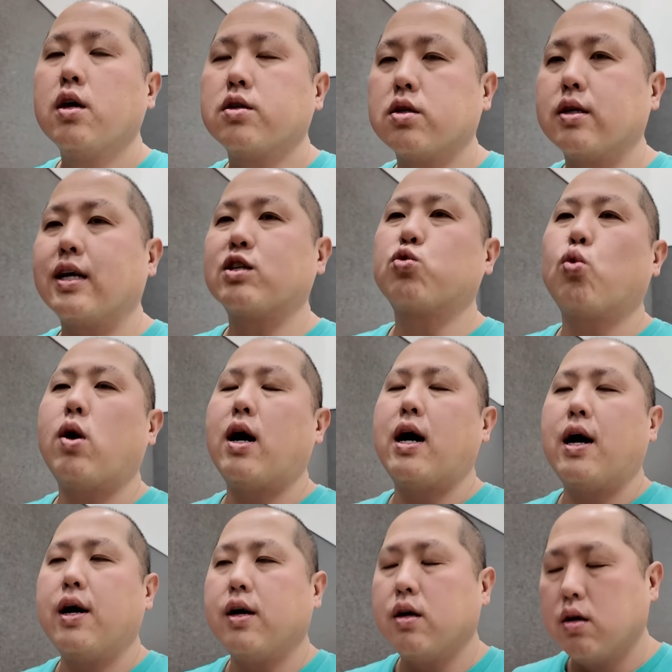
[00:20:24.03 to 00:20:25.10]
So that's
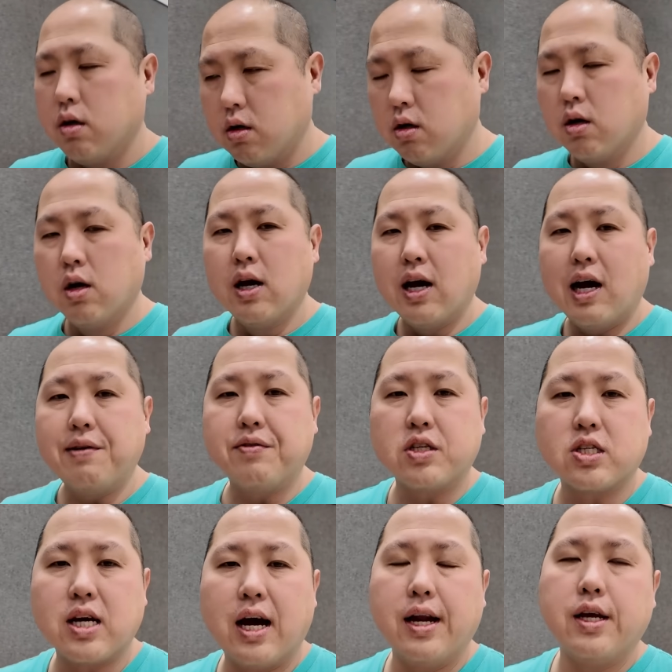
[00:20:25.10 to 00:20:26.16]
why I
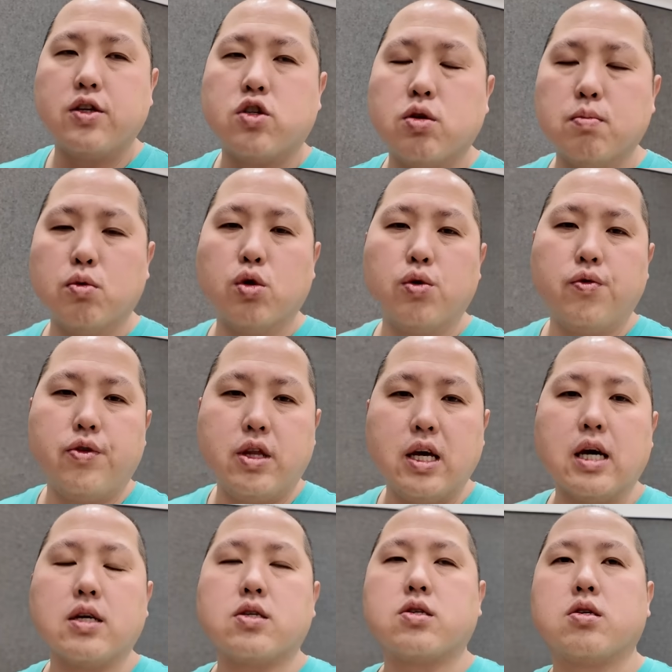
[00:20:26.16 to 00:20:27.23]
decided to move
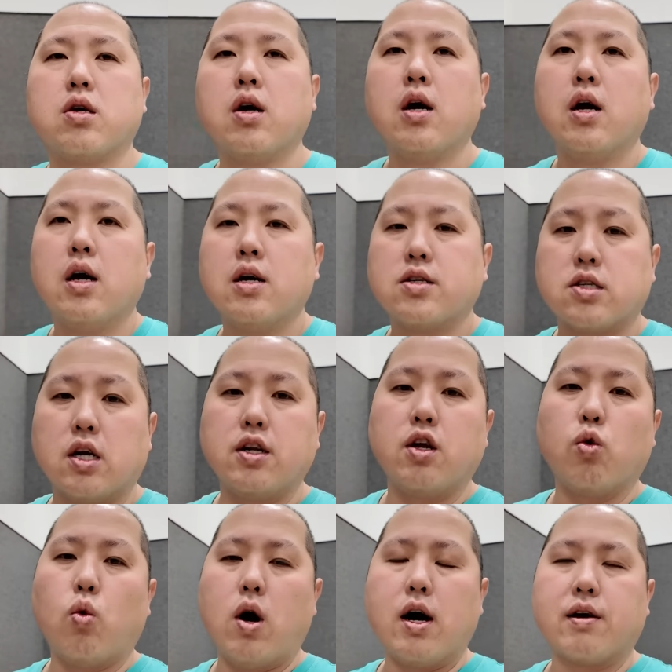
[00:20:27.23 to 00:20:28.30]
this Sunday
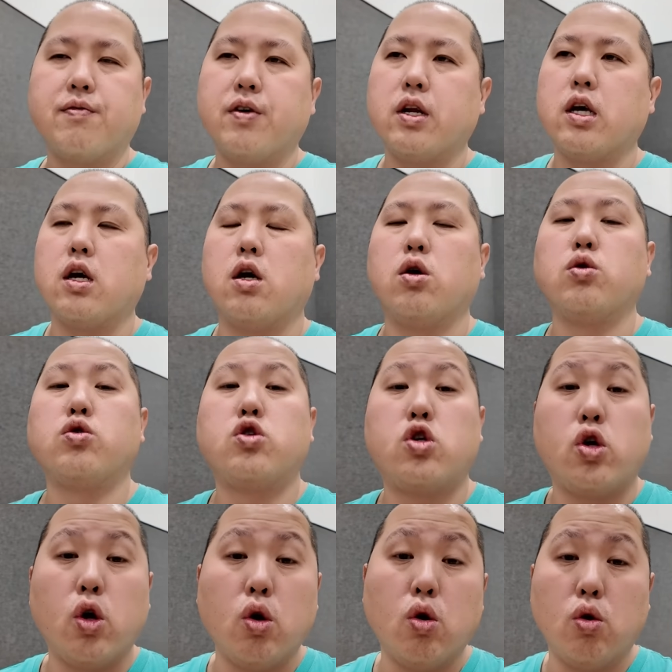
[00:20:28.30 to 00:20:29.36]
walk video
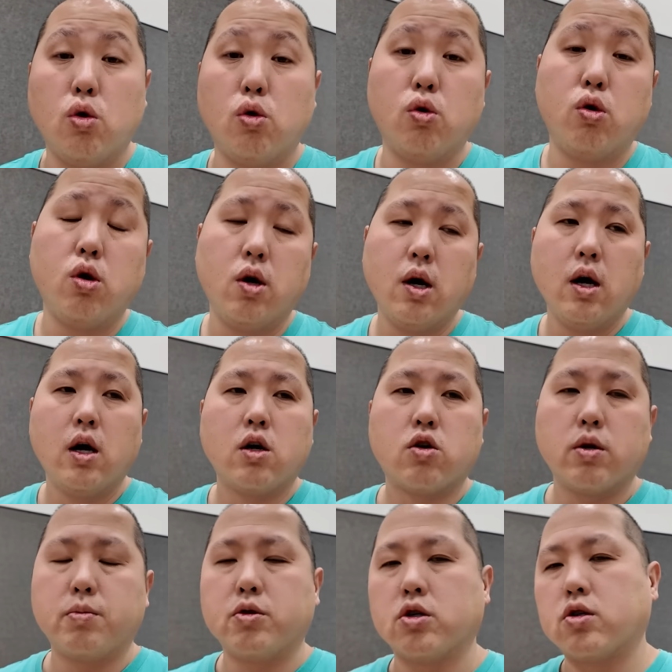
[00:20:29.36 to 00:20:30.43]
to
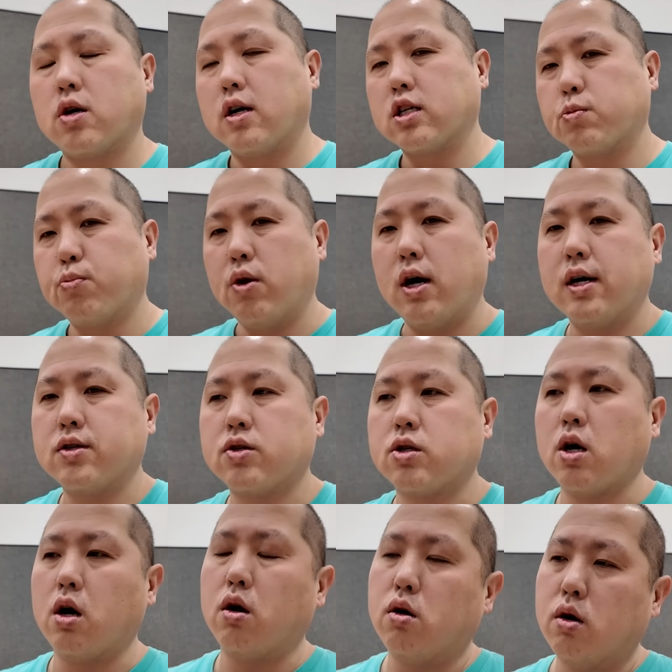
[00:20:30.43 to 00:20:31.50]
CryptosRus Plus.
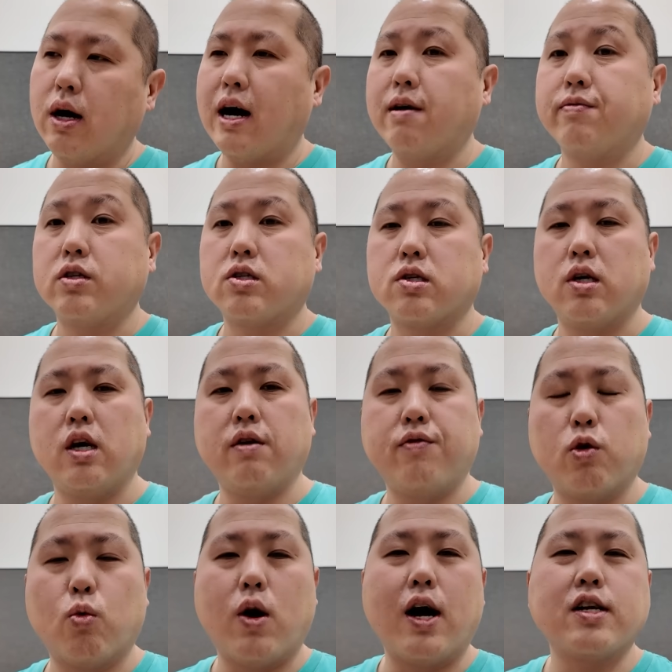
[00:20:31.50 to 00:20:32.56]
So obviously if
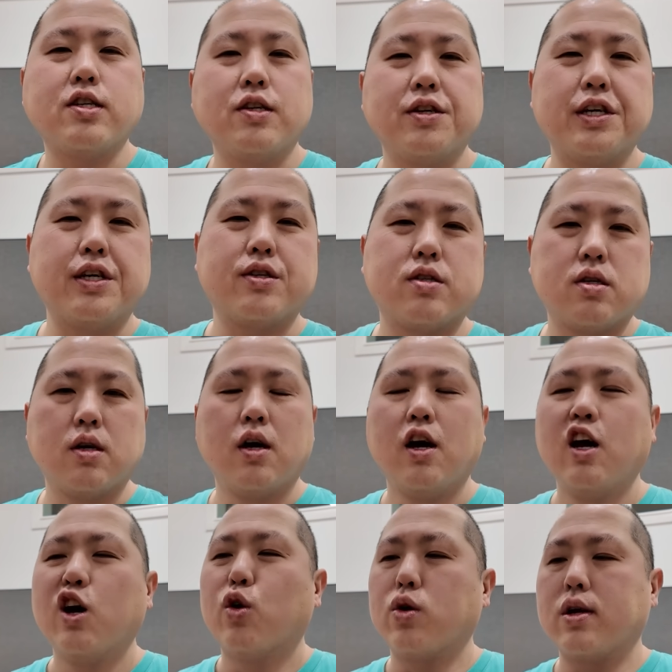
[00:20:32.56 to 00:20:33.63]
you're watching this
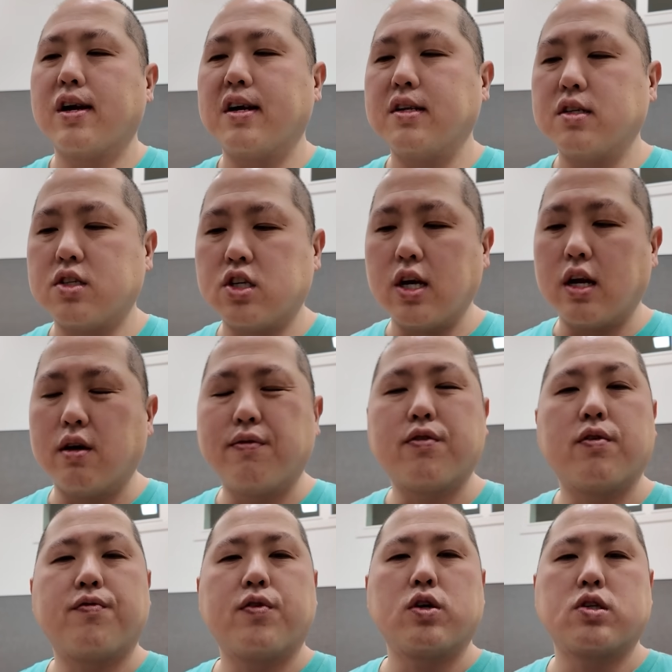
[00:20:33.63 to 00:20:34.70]
or you're on this channel
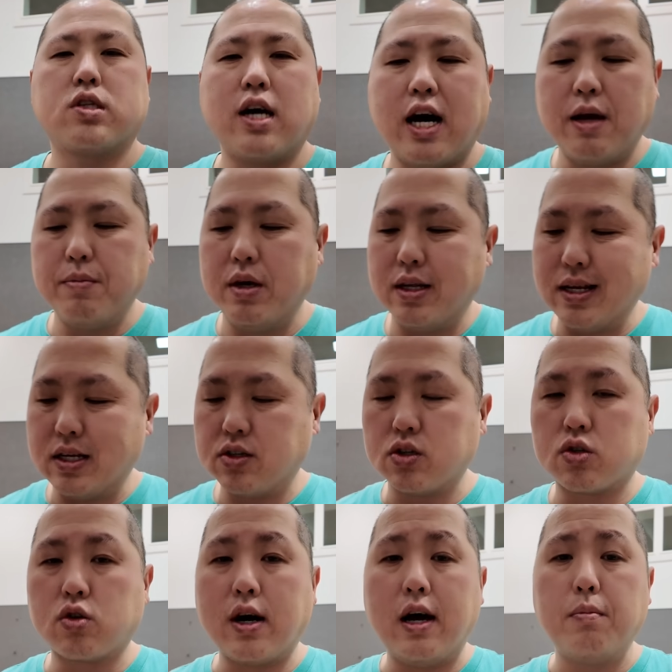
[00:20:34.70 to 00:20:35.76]
for the first time, hit that
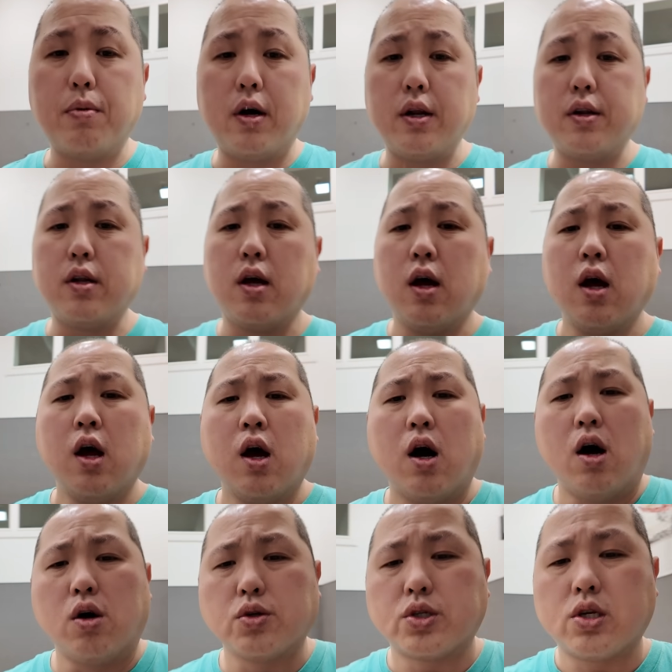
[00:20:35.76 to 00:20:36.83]
subscribe button.
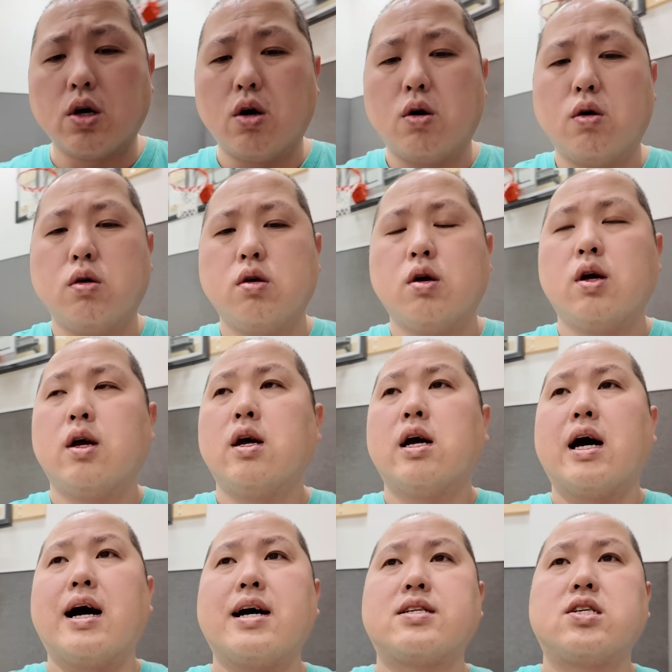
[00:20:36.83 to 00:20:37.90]
Also,
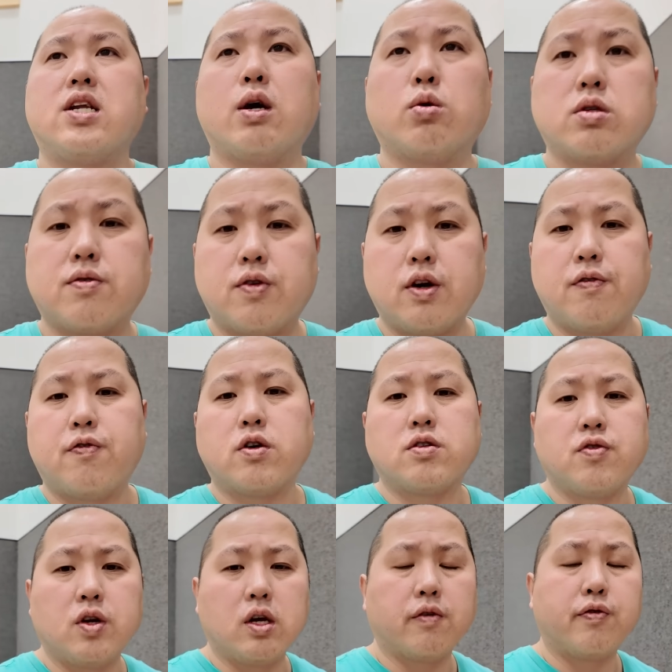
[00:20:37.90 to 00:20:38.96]
today was the very
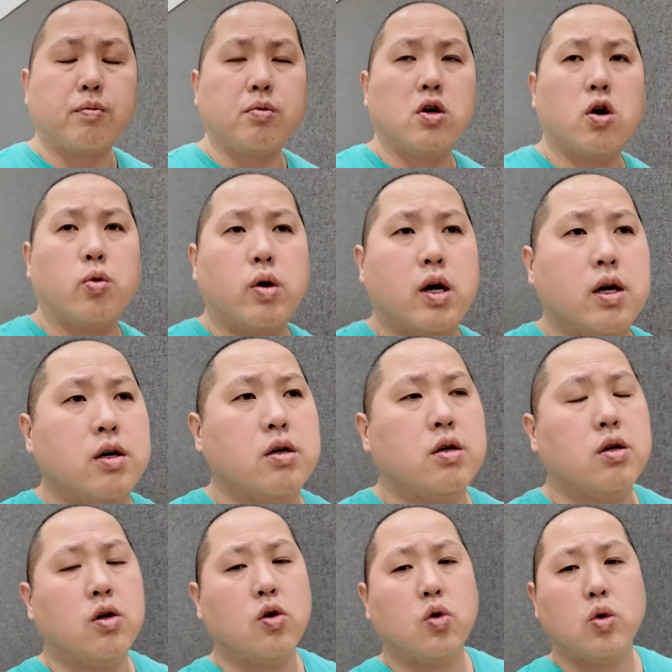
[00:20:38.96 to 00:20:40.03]
first video from
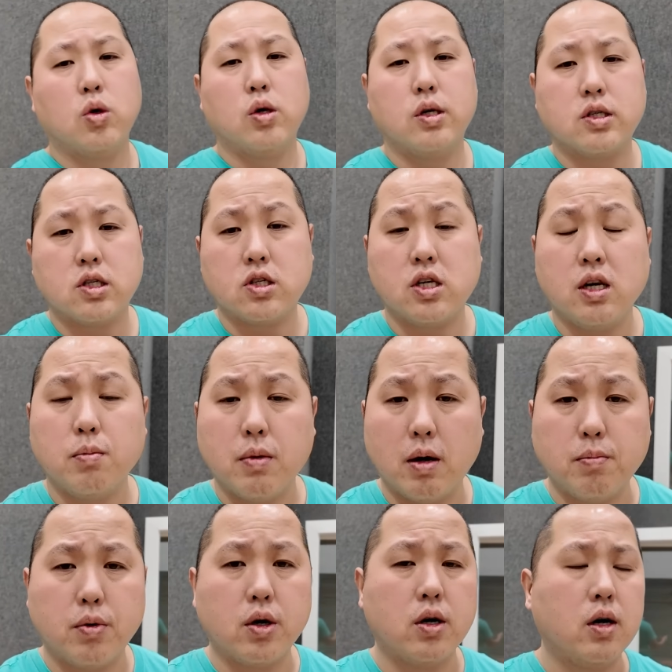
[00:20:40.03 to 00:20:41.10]
Noah, who is a team
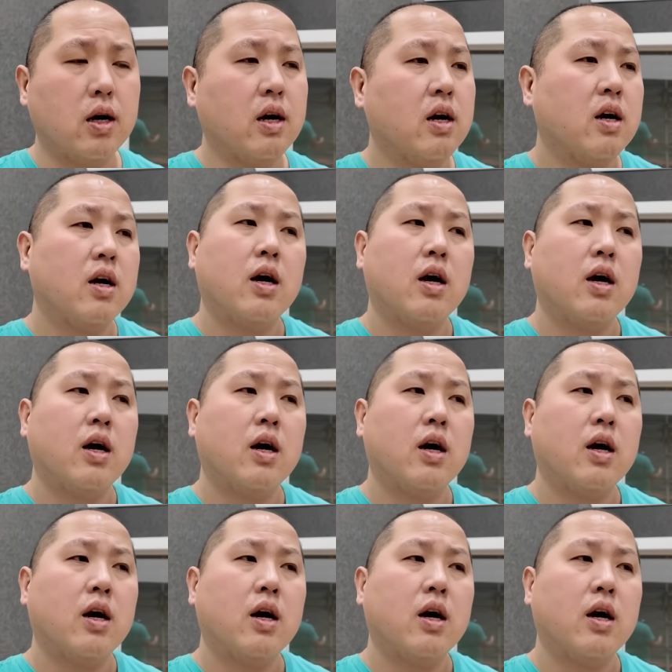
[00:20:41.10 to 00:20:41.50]
member.